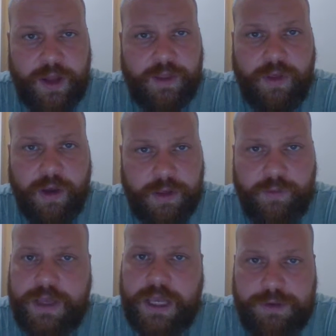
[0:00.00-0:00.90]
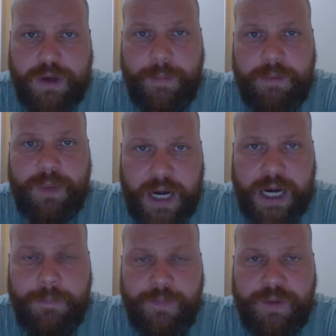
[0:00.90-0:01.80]
And as long as we keep dropping
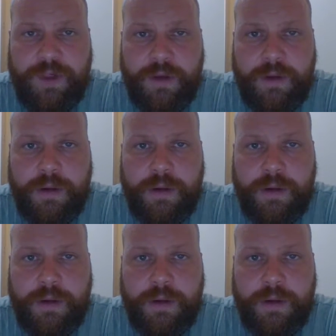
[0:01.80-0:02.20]
bombs